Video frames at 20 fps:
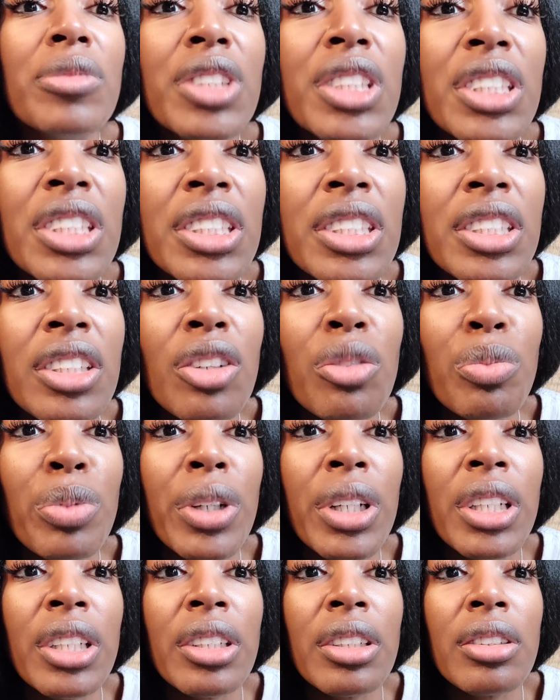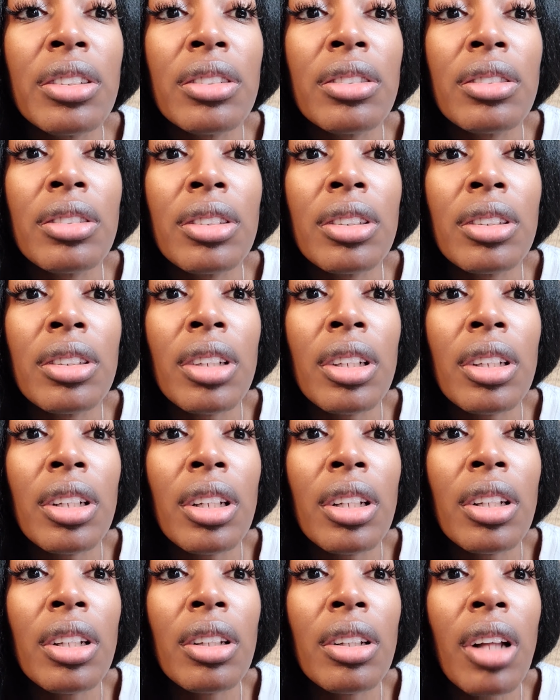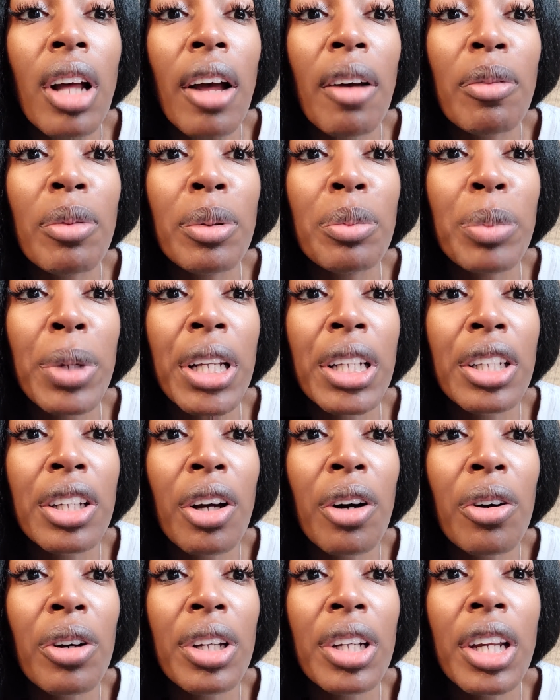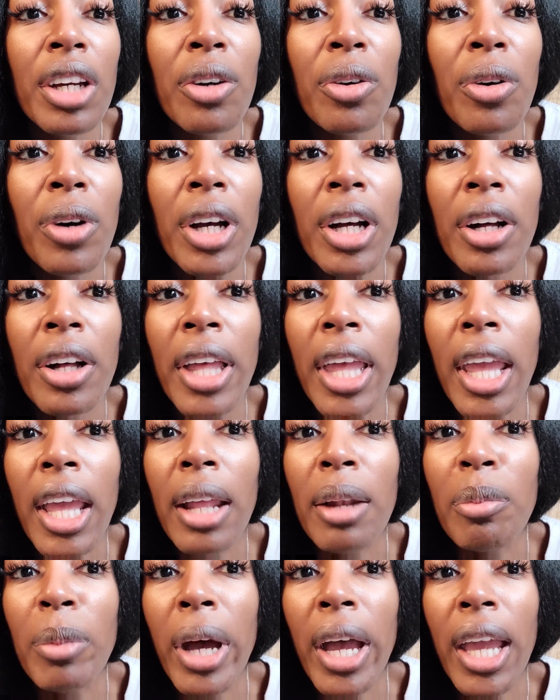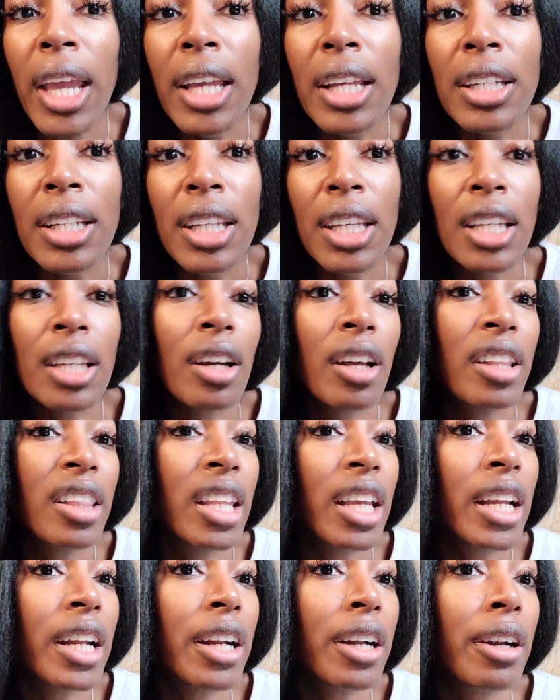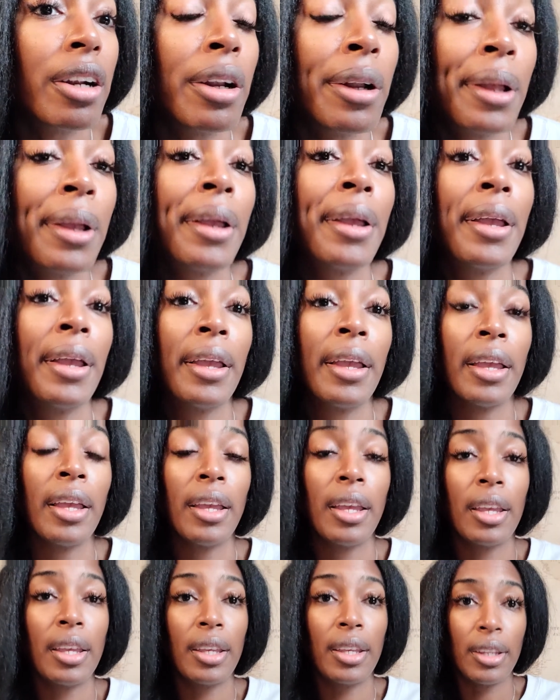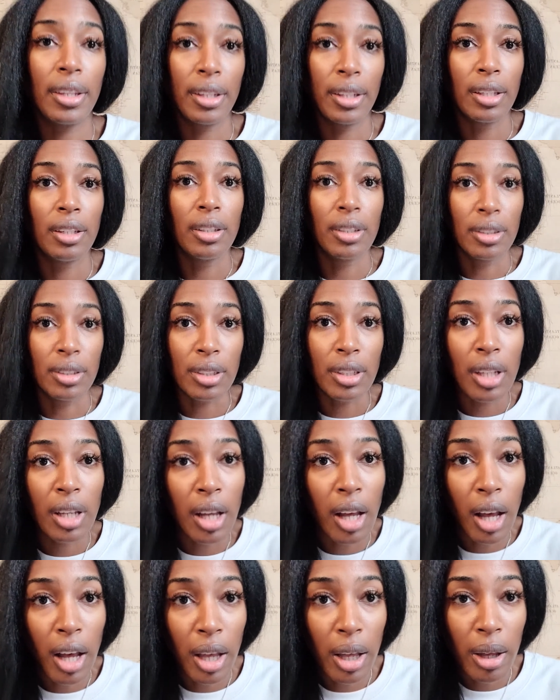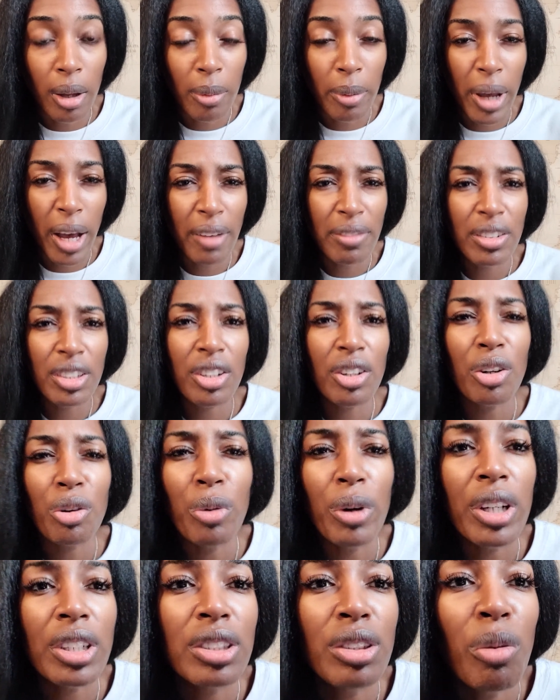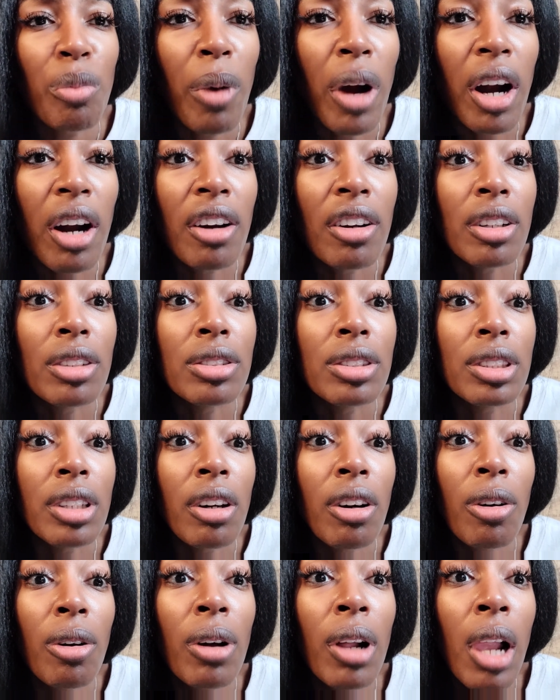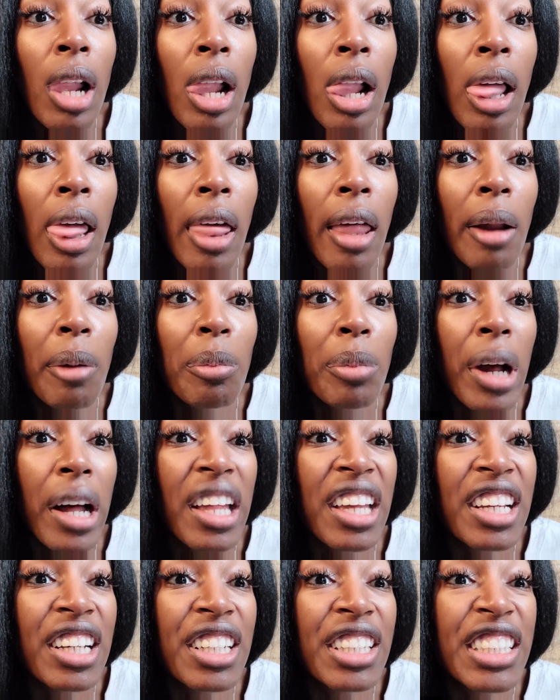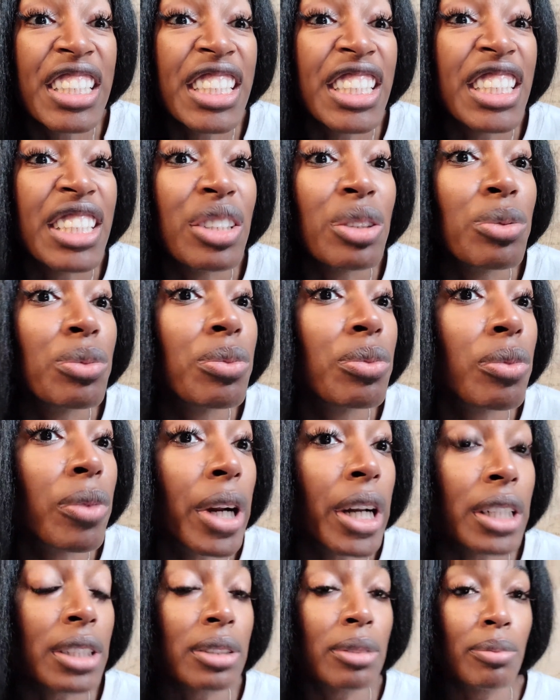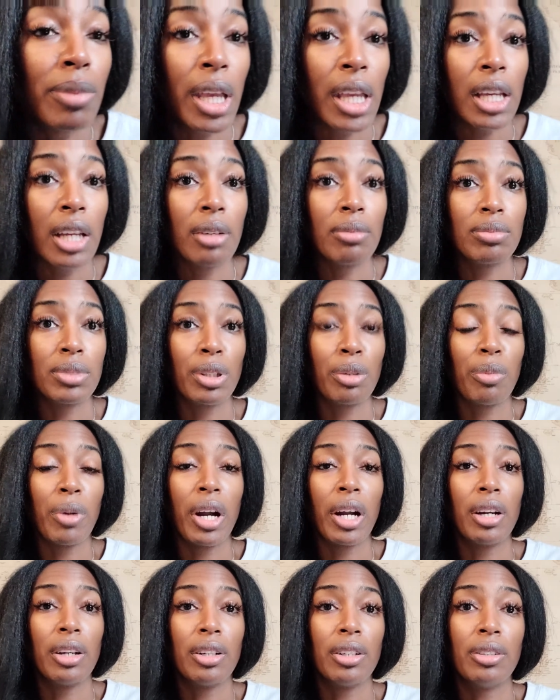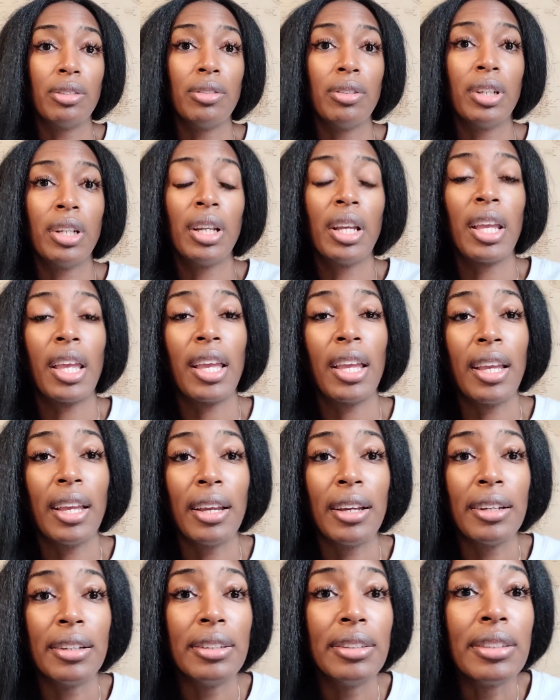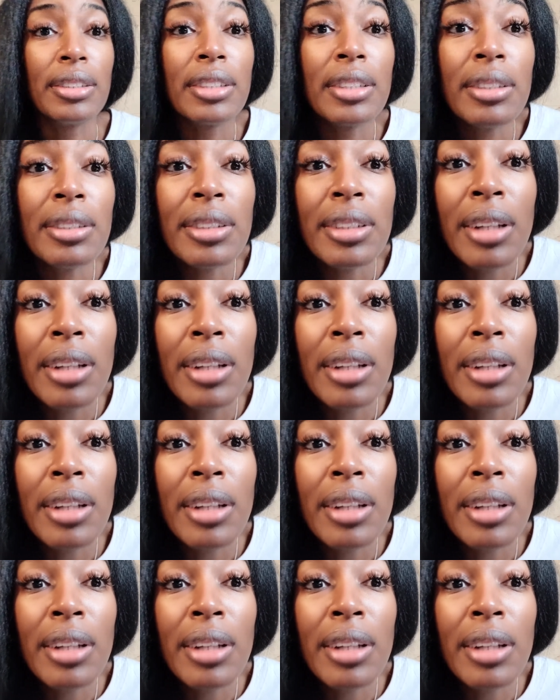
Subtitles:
just still I've been putting coconut oil and my A&D on there, and I have to go to work tomorrow, so I'm probably gonna wear some makeup tomorrow, and